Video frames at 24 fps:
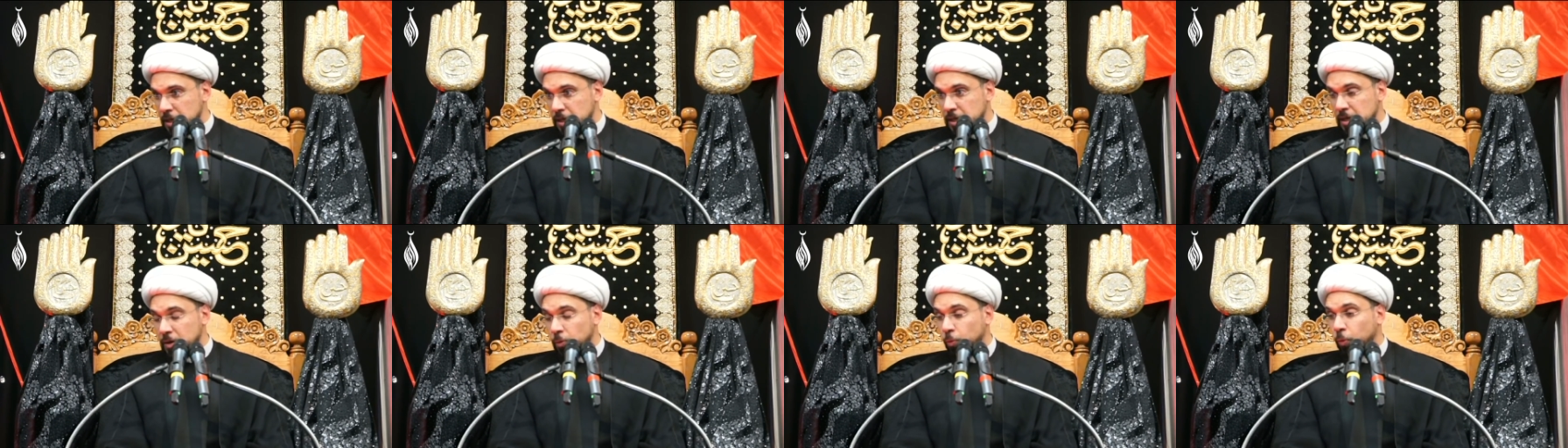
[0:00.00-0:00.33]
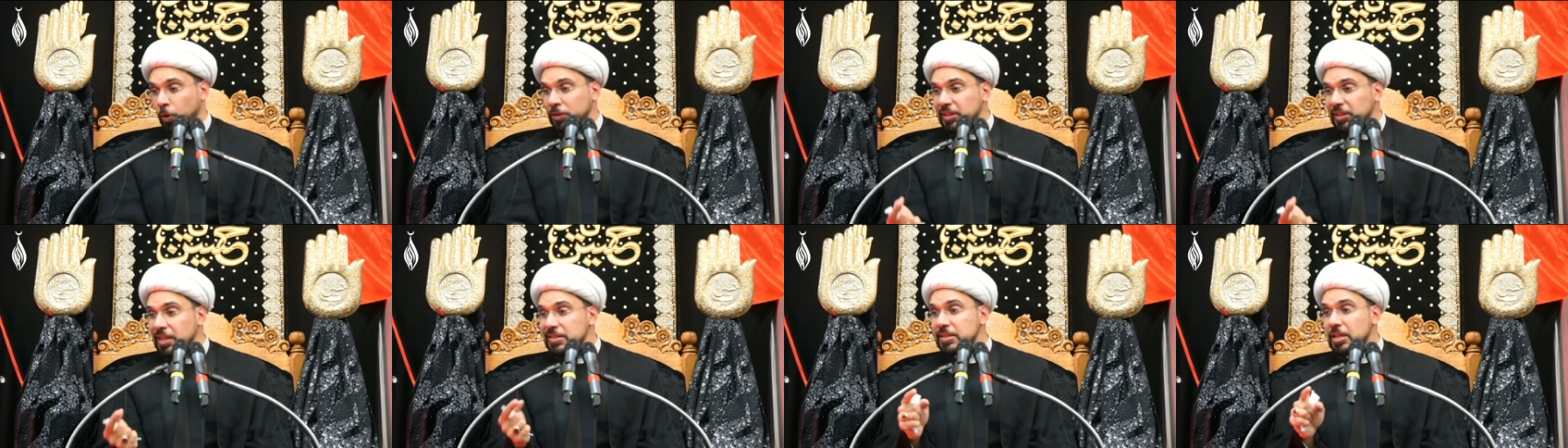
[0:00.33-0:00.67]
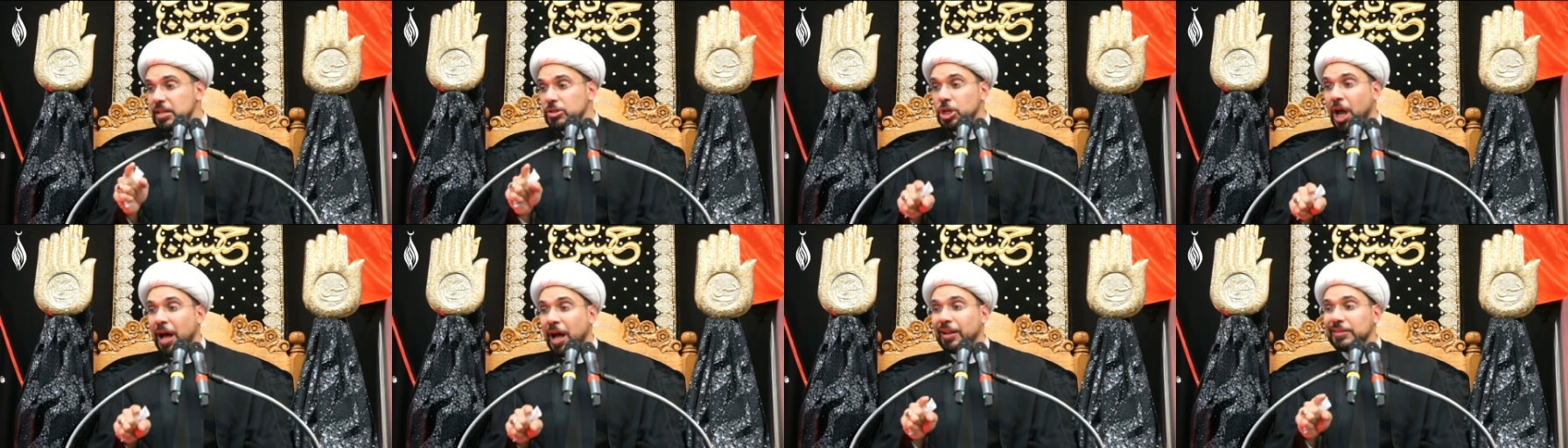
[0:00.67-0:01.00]
What does the
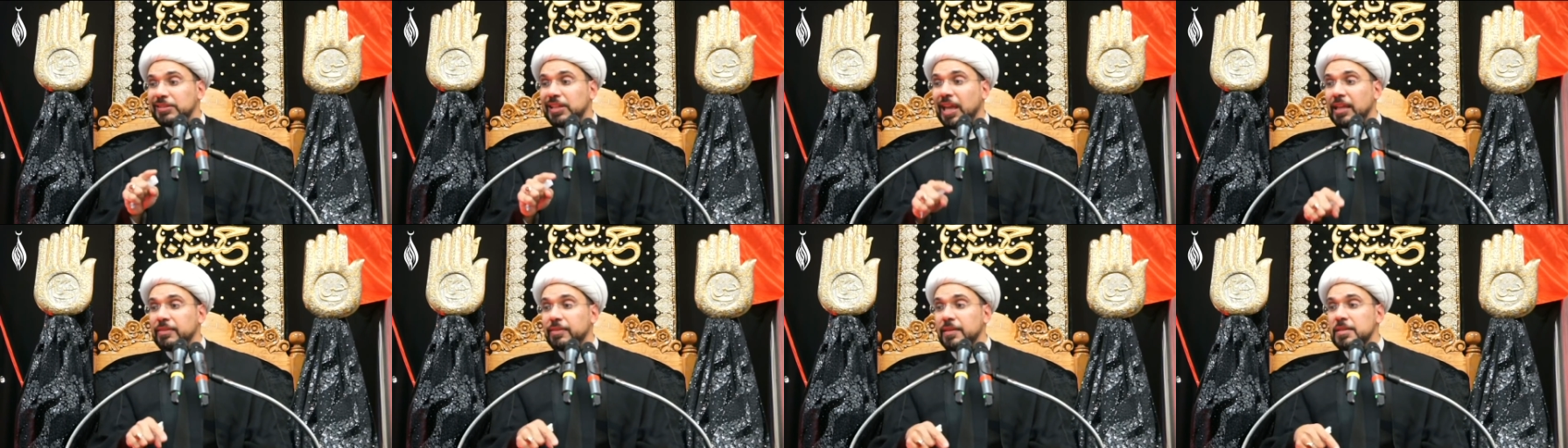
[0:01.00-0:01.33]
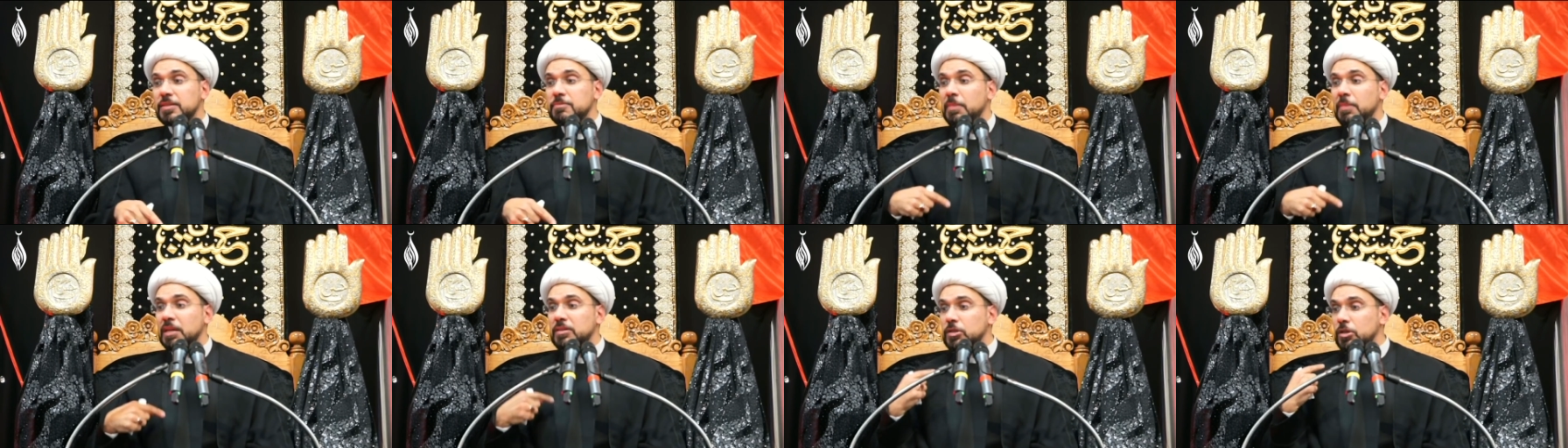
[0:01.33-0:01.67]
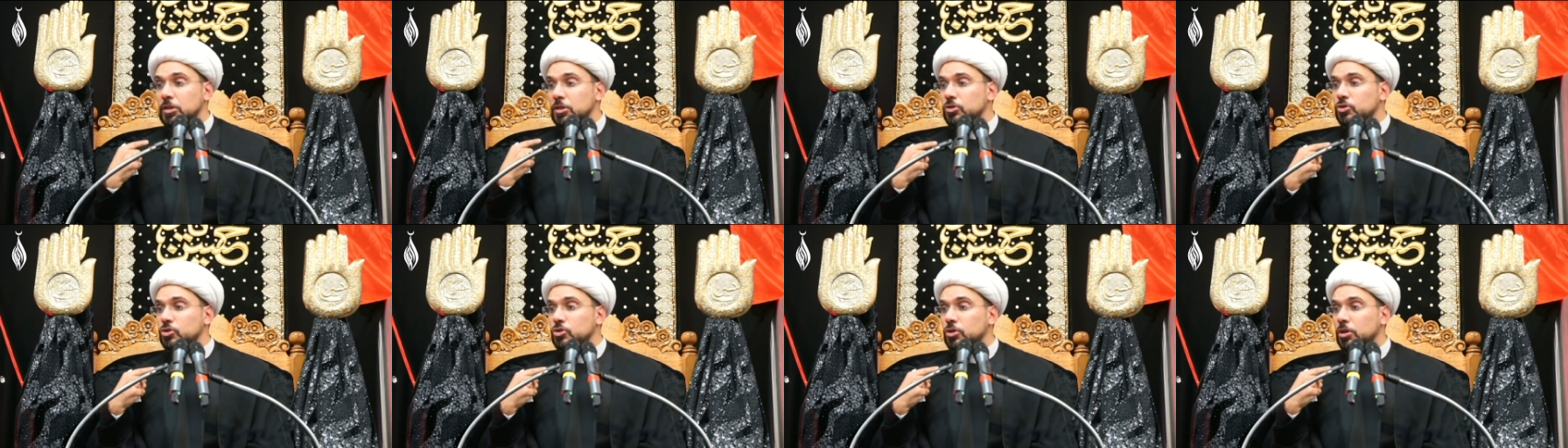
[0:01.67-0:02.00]
child get this
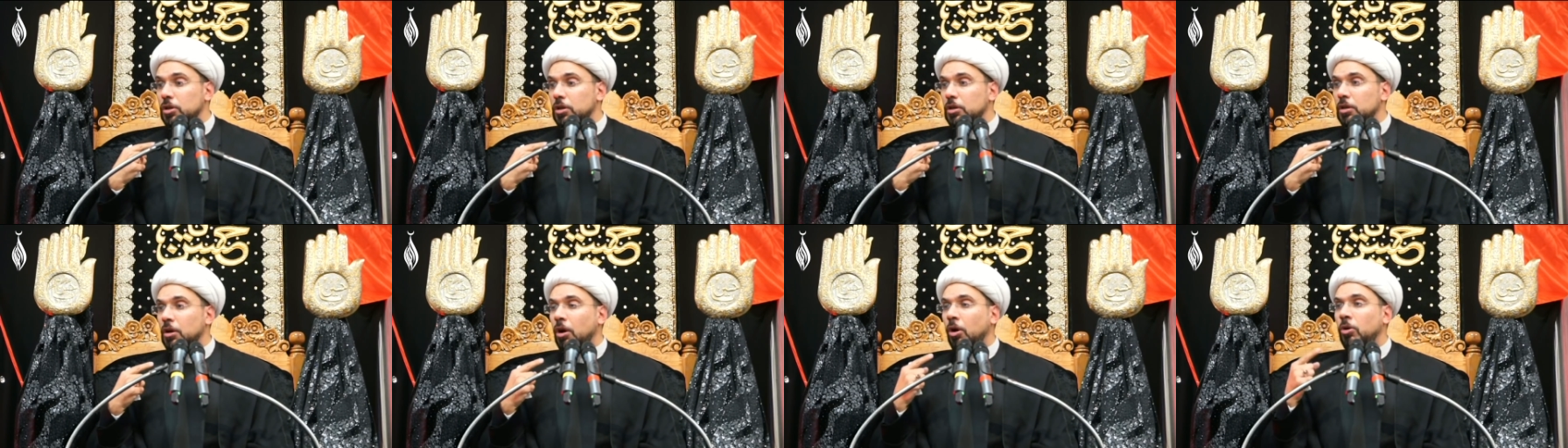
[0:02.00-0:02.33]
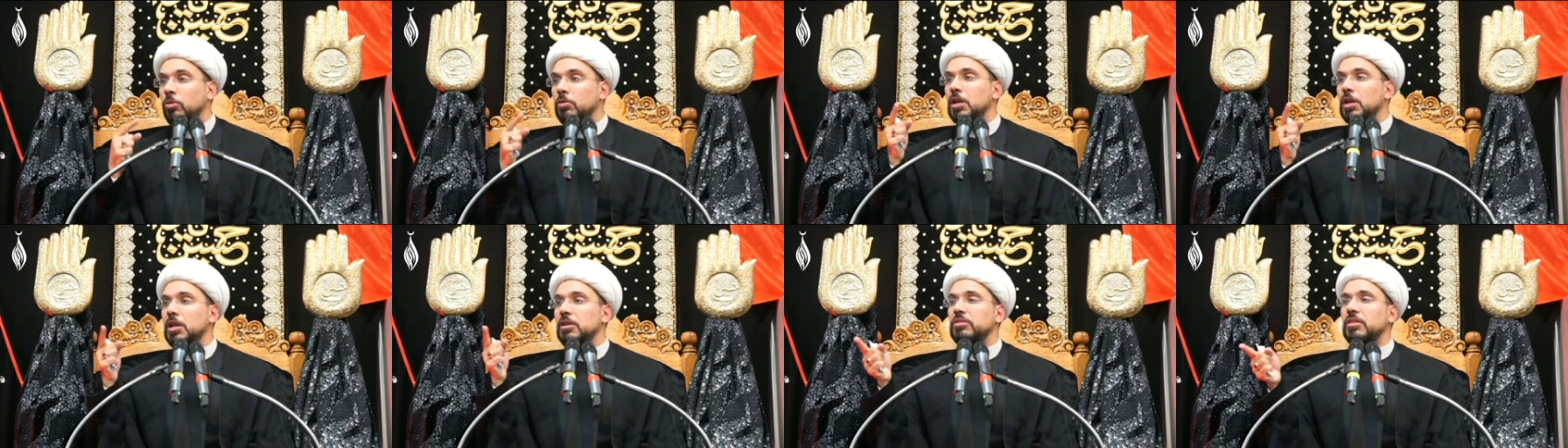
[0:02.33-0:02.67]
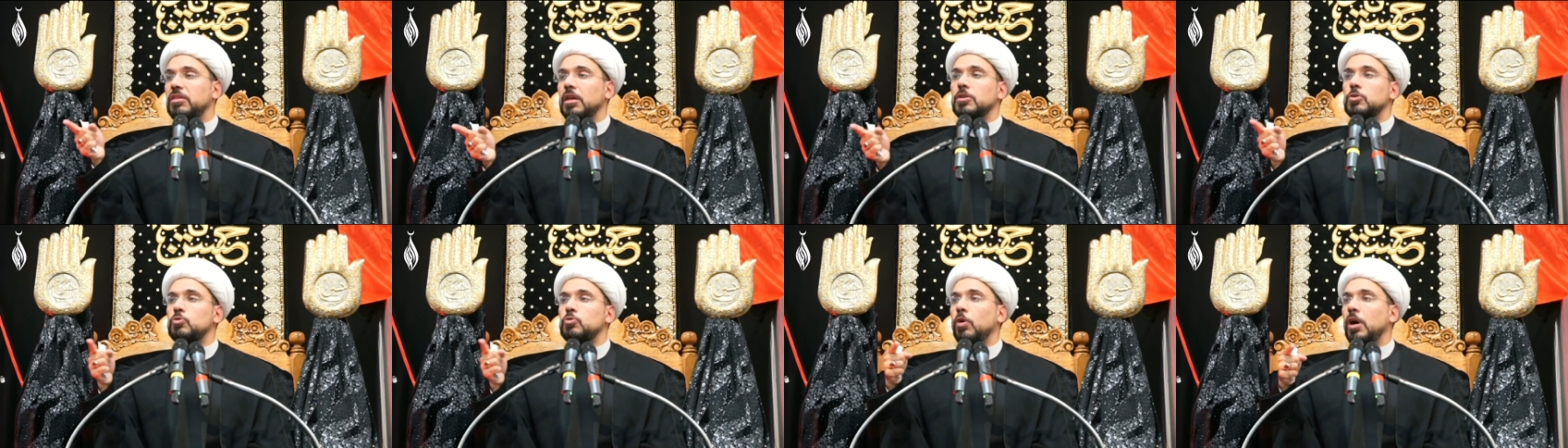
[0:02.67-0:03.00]
message? Only
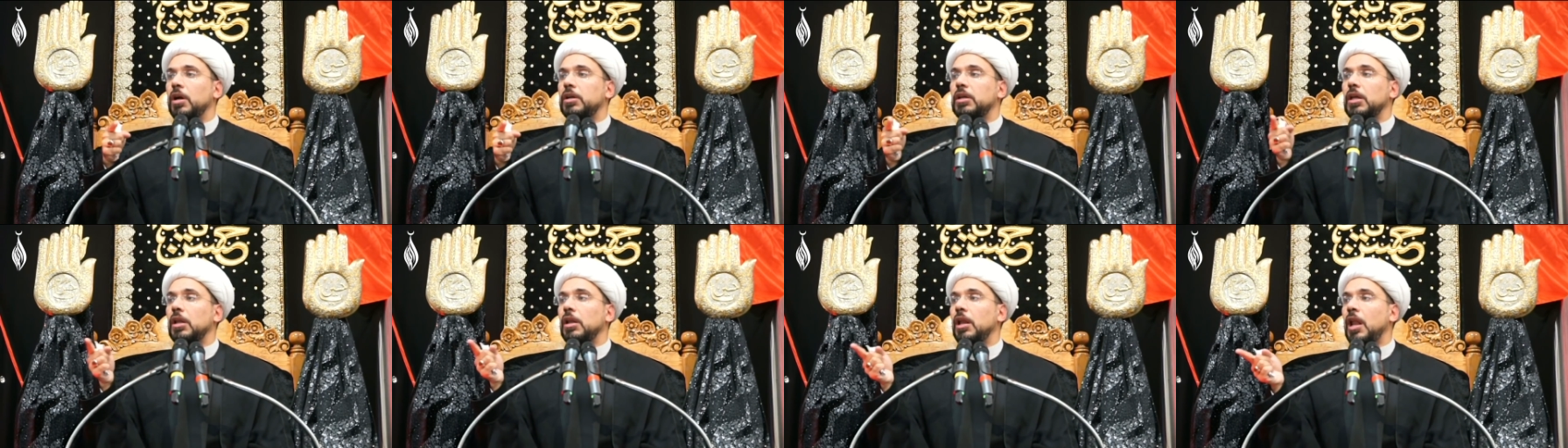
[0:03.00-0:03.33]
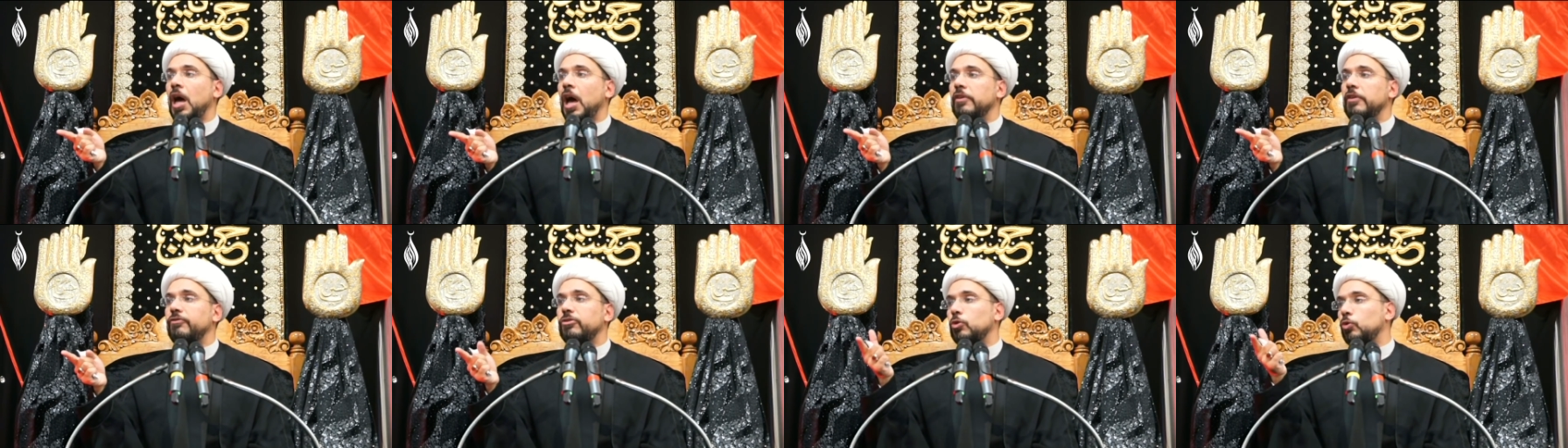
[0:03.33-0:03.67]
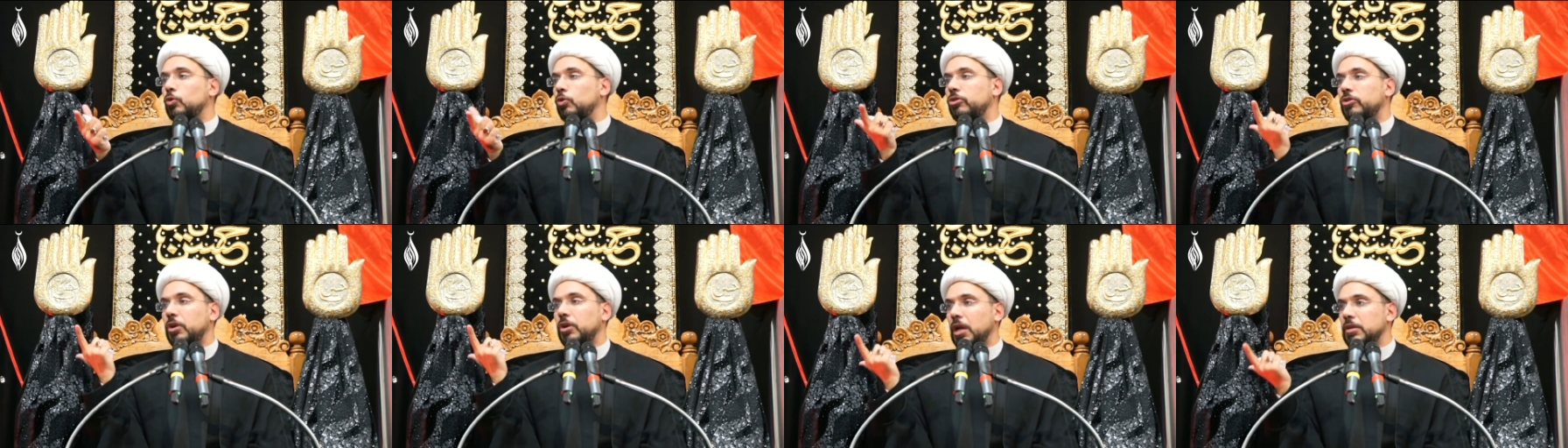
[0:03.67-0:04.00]
things work in life
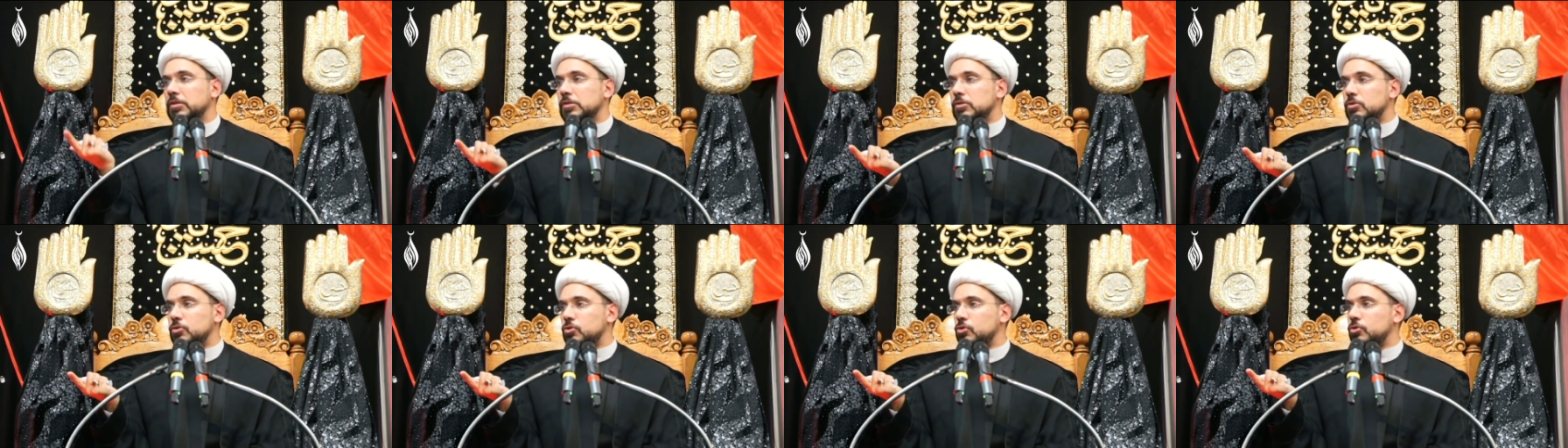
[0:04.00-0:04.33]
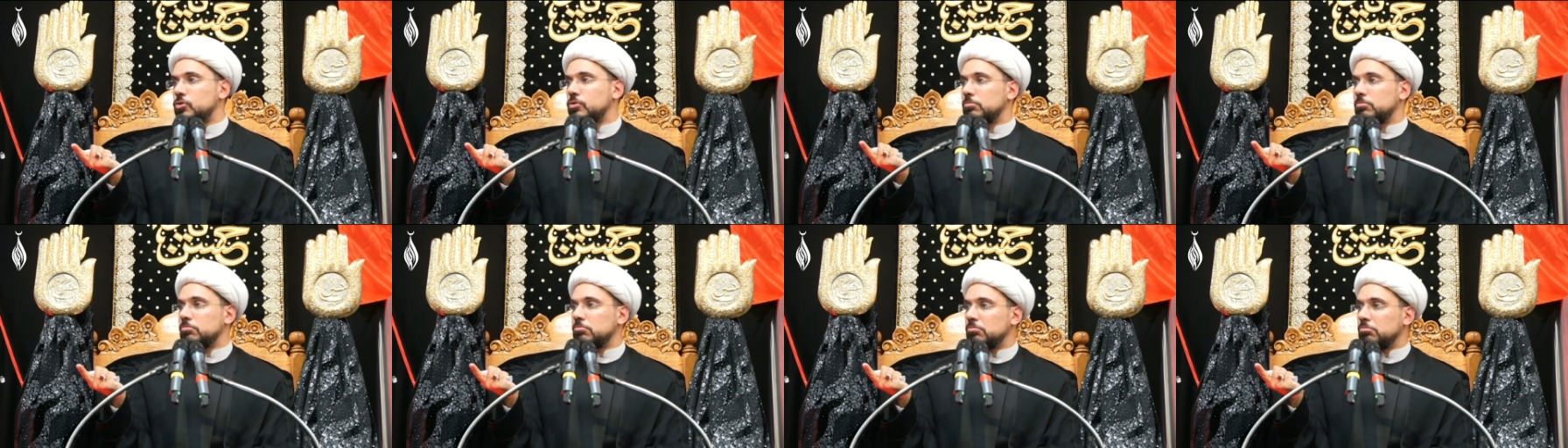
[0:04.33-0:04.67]
through threats.